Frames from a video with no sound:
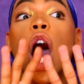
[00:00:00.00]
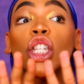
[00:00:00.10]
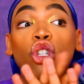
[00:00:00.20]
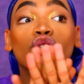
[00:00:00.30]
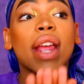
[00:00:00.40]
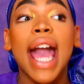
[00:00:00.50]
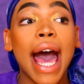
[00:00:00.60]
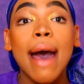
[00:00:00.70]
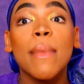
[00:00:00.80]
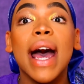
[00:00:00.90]
straight
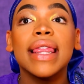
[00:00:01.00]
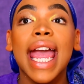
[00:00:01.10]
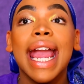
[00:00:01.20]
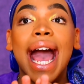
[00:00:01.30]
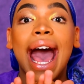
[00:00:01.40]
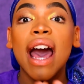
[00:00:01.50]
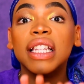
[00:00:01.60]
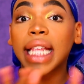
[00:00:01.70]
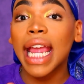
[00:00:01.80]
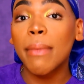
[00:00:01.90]
up, like
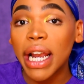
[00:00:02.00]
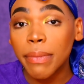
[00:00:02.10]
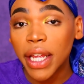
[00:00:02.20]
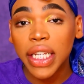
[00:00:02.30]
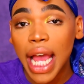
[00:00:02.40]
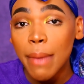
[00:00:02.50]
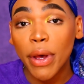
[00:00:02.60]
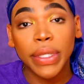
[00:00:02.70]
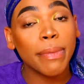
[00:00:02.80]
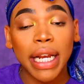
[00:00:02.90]
I'll take a body picture, I'll
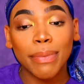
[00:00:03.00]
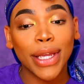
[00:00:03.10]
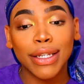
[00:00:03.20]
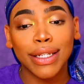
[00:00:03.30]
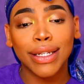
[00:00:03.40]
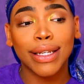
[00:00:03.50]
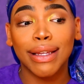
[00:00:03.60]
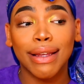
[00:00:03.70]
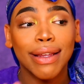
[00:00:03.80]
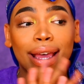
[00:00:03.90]
post a body
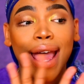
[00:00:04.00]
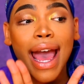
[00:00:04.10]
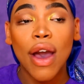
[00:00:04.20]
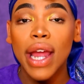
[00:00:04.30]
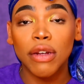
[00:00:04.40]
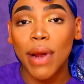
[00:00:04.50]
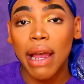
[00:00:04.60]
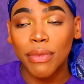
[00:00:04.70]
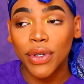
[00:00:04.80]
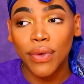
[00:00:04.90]
picture. I don't have no
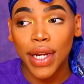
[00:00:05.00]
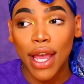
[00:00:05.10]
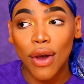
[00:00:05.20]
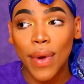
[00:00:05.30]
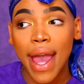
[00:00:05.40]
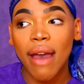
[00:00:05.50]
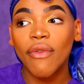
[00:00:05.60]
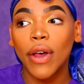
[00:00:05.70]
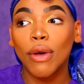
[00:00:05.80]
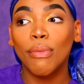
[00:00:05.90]
problem doing it or
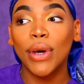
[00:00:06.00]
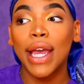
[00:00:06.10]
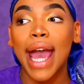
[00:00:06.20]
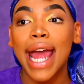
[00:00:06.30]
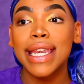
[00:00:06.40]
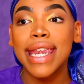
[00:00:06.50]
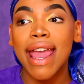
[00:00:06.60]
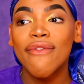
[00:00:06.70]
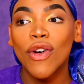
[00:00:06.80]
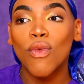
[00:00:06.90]
whatever, but I
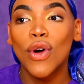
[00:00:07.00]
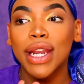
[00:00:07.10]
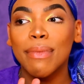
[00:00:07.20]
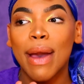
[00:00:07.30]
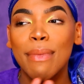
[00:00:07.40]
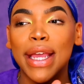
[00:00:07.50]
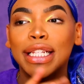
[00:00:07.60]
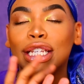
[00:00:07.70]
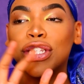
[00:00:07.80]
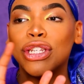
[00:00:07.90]
never wanted my
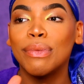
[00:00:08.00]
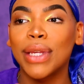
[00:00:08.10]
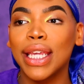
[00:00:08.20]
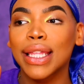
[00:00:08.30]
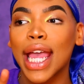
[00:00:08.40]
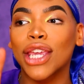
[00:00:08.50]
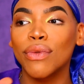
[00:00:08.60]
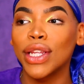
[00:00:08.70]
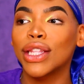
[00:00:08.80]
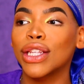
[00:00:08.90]
message to be like,
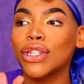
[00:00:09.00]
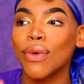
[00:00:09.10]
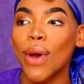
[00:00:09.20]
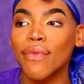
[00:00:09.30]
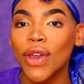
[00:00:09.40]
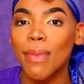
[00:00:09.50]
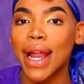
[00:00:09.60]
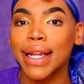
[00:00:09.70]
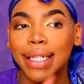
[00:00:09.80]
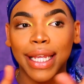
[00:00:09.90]
you need to show off your
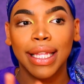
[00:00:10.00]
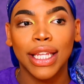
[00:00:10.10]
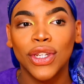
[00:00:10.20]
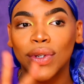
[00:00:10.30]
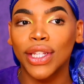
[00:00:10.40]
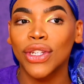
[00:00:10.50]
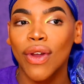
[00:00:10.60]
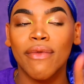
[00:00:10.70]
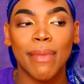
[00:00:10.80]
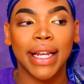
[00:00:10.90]
body to get this, you need to
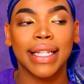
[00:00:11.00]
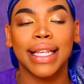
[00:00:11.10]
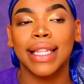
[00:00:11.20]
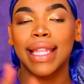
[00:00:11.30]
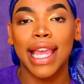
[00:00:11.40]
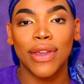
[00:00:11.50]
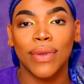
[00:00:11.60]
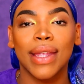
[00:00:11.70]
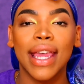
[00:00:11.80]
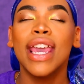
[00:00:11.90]
show off your body to get that,
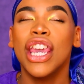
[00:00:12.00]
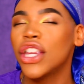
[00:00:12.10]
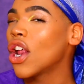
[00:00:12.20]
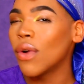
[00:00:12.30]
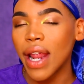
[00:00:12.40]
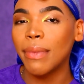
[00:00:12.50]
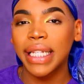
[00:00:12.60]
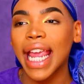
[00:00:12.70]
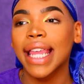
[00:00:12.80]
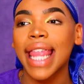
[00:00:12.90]
you know what I'm
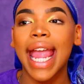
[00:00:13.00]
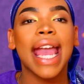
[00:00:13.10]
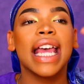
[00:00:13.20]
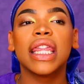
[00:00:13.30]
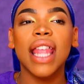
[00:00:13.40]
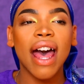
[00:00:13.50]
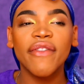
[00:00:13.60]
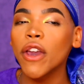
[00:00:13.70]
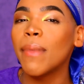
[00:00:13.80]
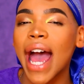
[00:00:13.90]
saying? Like,
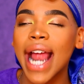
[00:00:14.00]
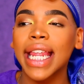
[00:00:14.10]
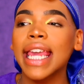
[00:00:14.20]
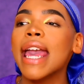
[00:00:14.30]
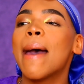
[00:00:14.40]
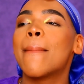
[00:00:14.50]
love your body,